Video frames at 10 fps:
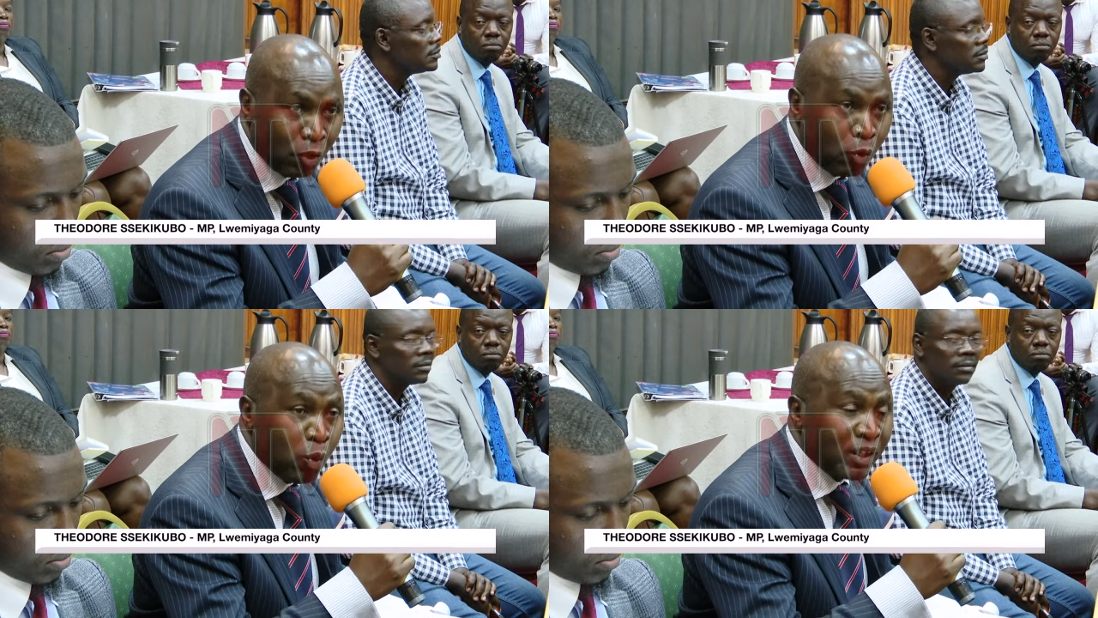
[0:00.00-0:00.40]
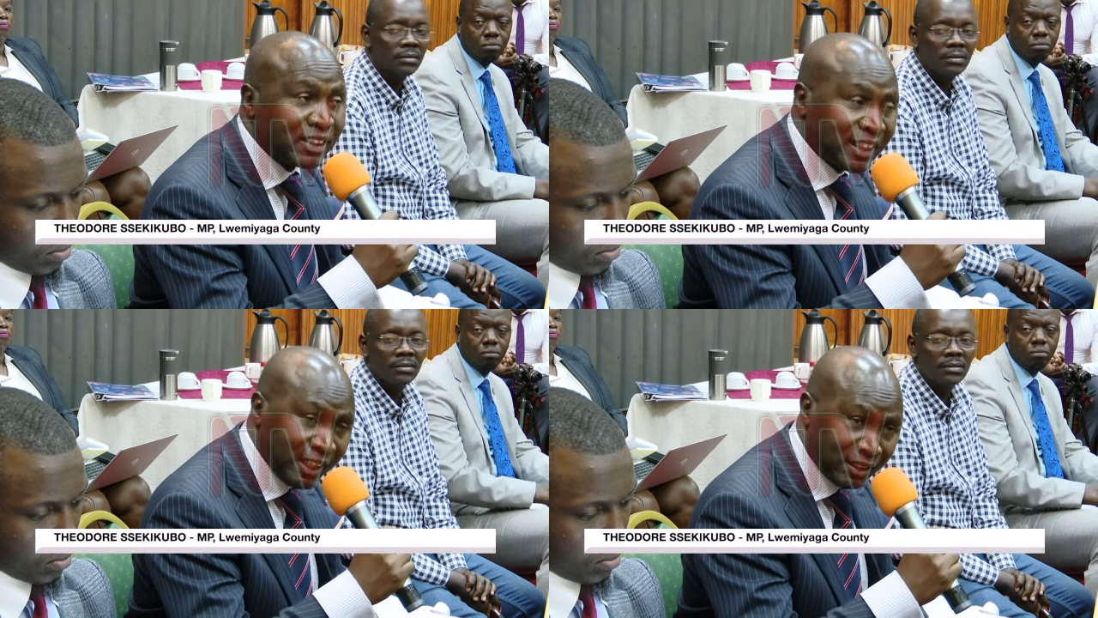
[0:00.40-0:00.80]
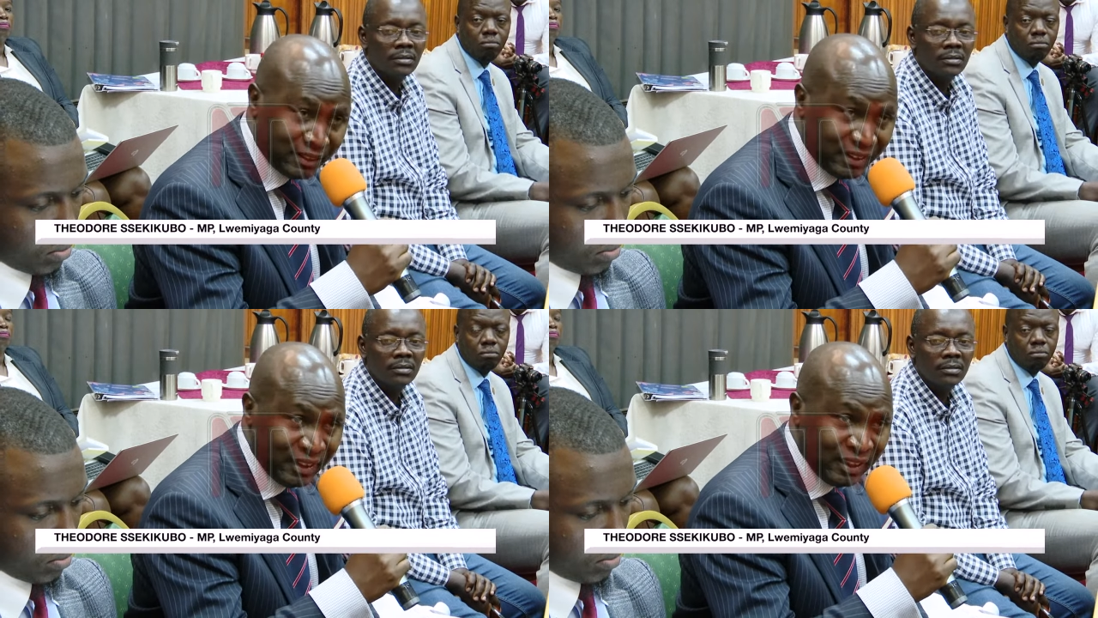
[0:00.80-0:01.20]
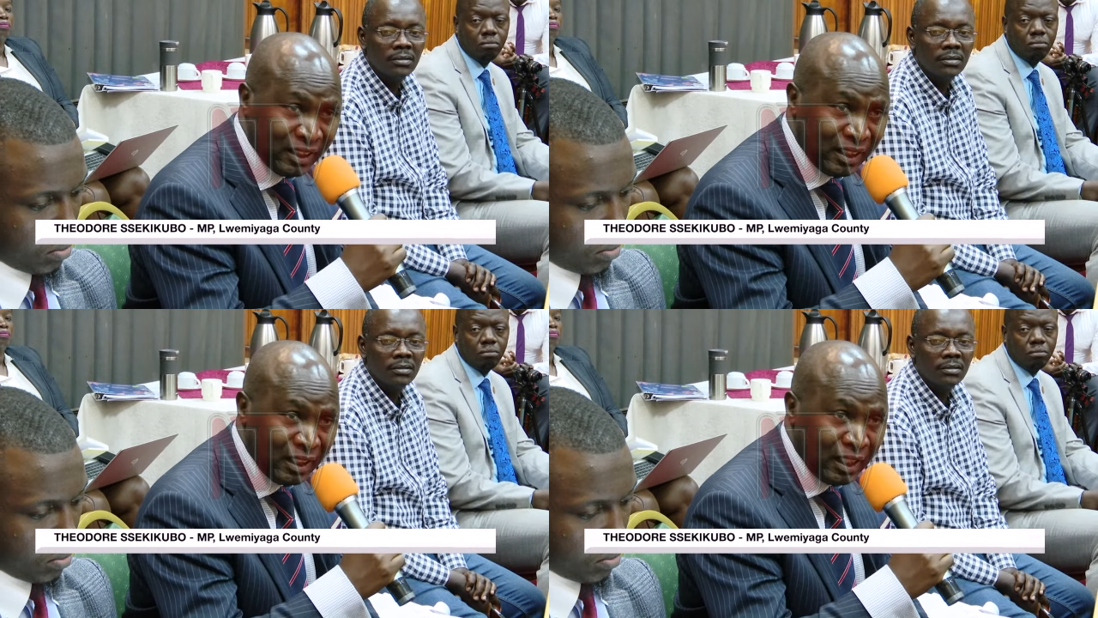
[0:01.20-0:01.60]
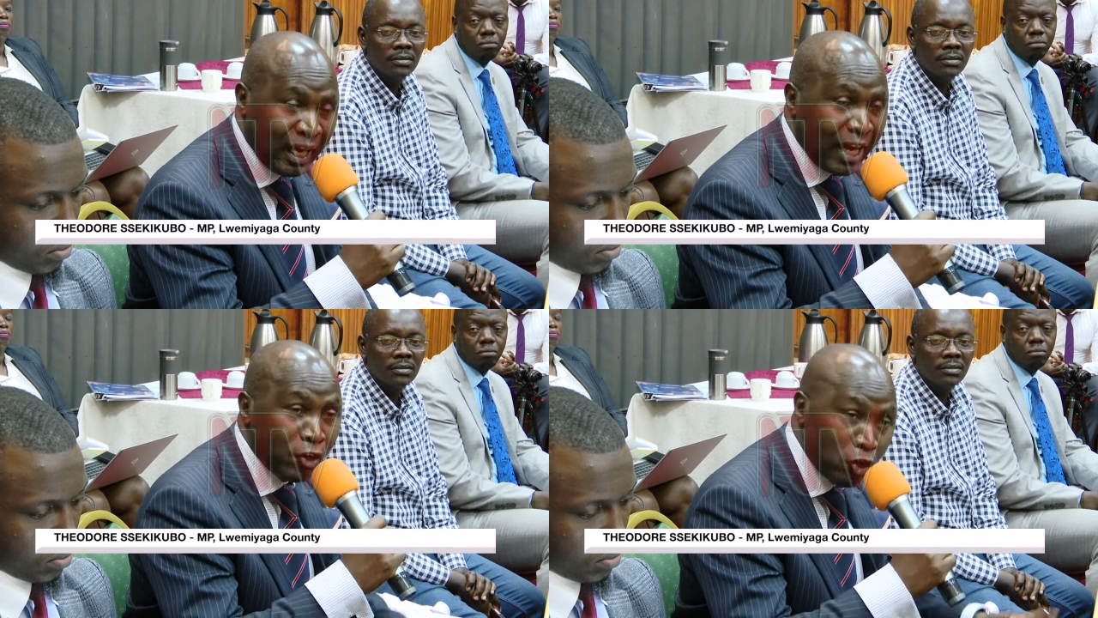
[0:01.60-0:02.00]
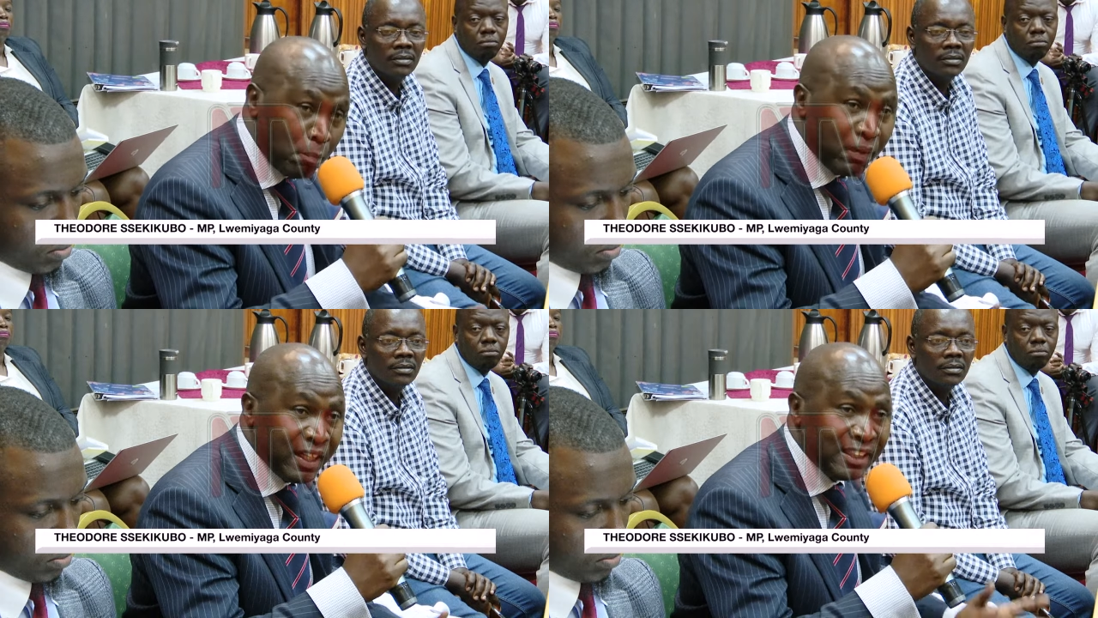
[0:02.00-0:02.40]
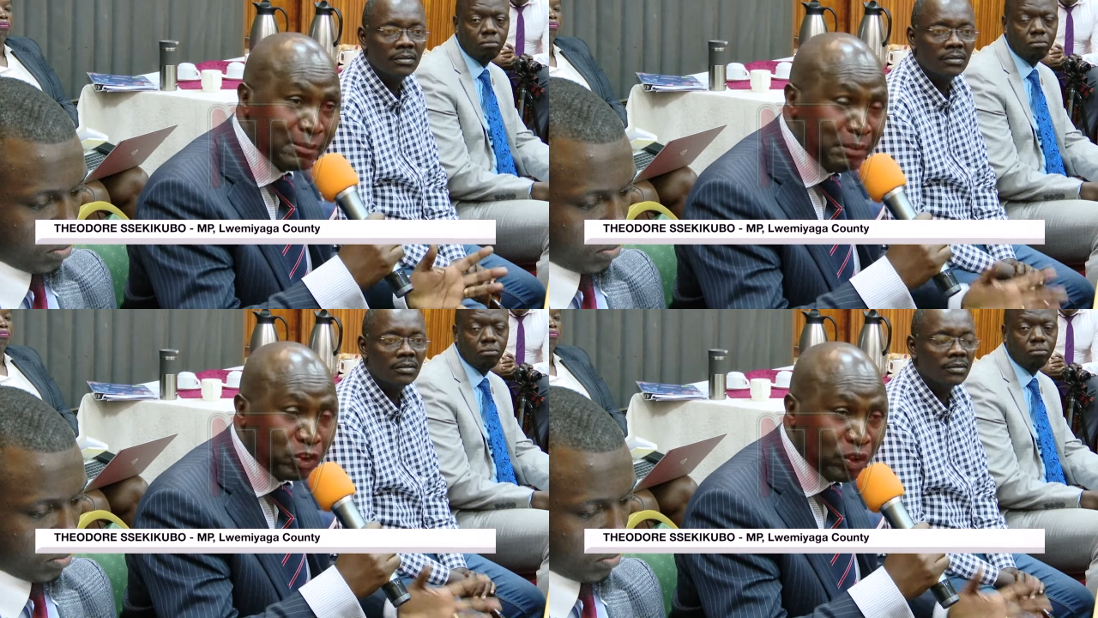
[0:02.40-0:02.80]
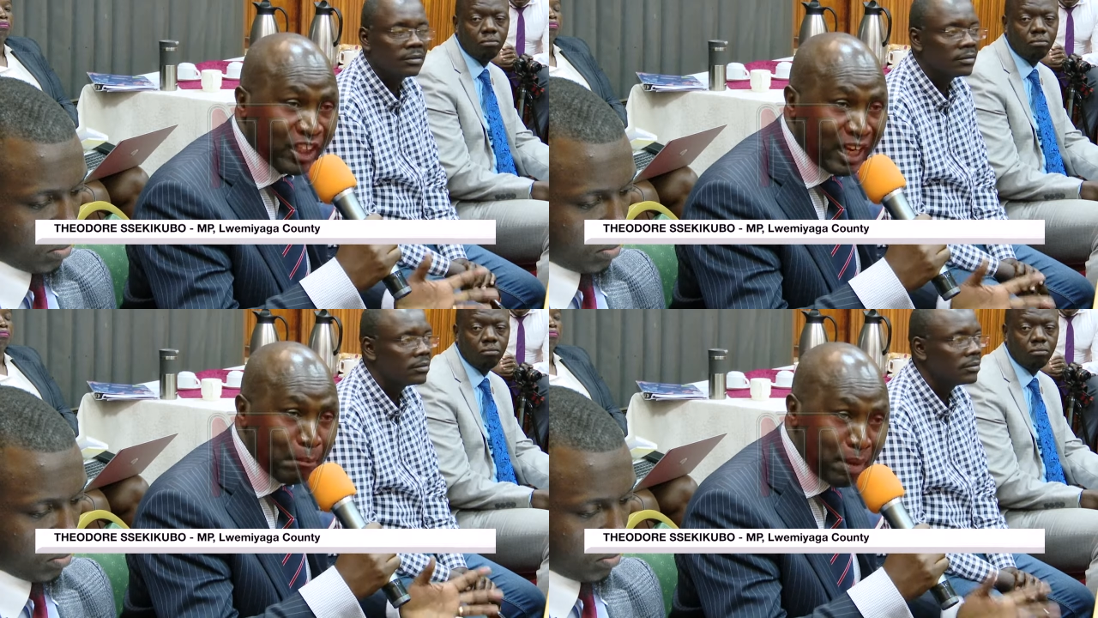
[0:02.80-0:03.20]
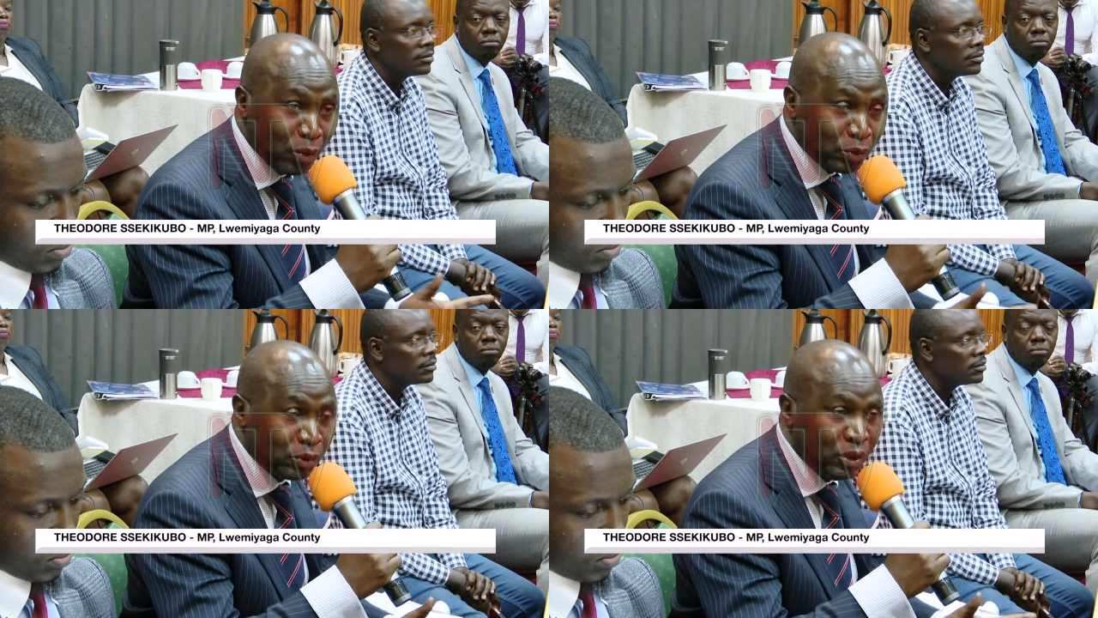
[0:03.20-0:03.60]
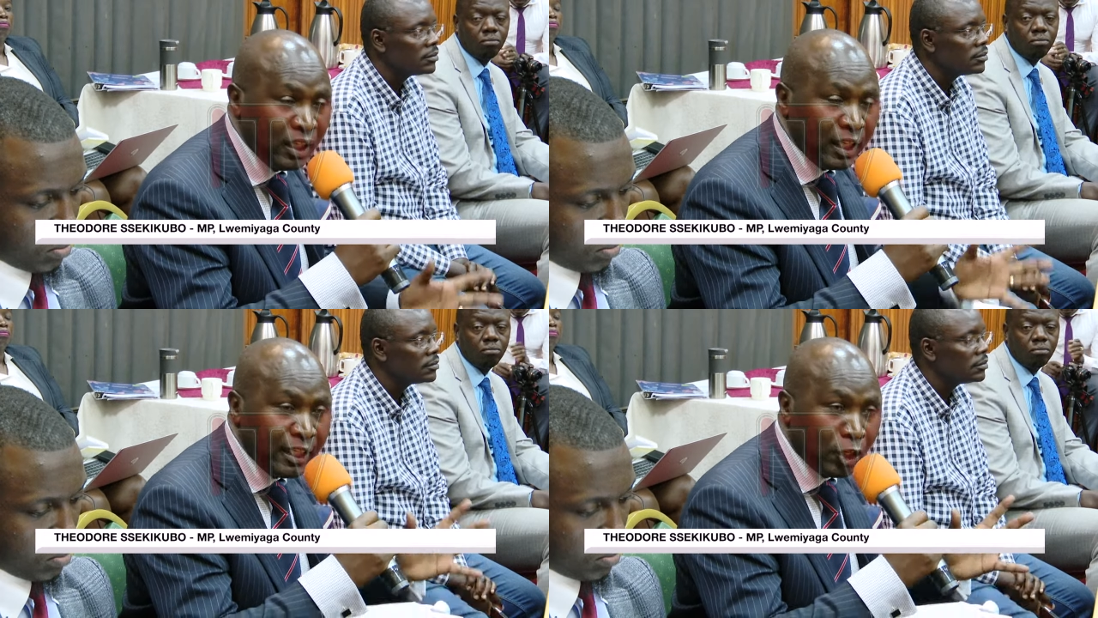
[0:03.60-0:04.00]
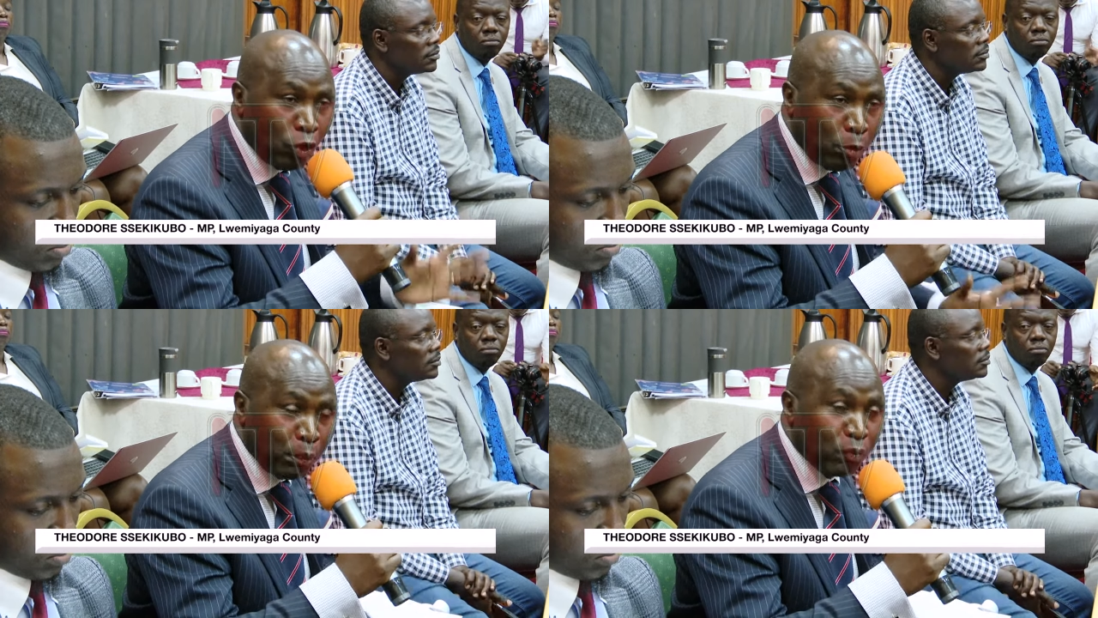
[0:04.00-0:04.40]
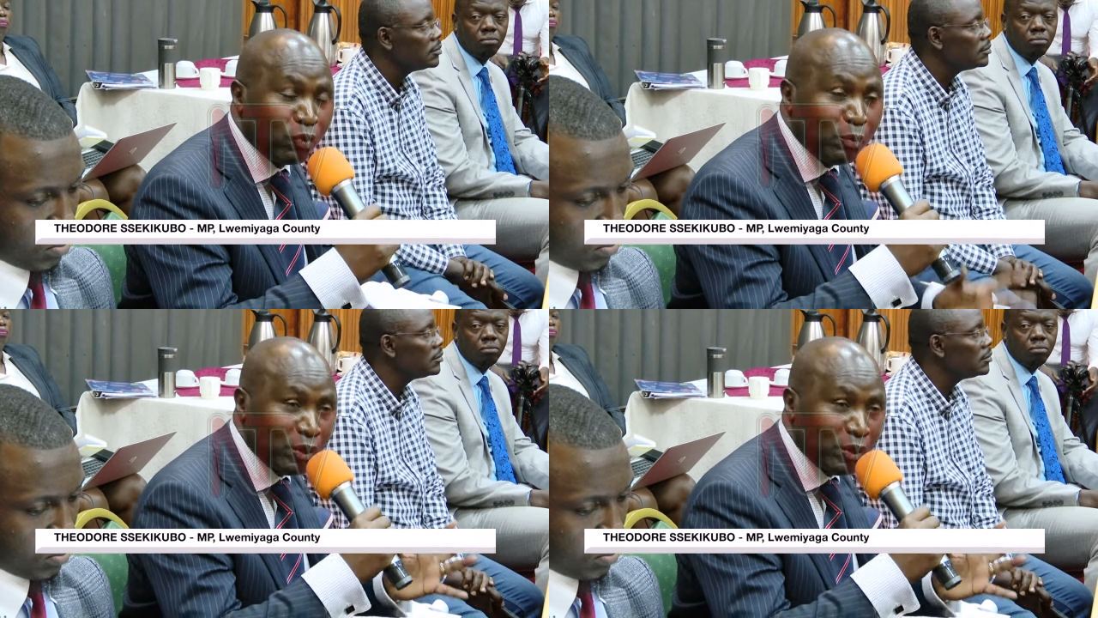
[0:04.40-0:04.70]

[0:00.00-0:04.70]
Speaker 1: who was killed, and nobody is mentioning about the corporal from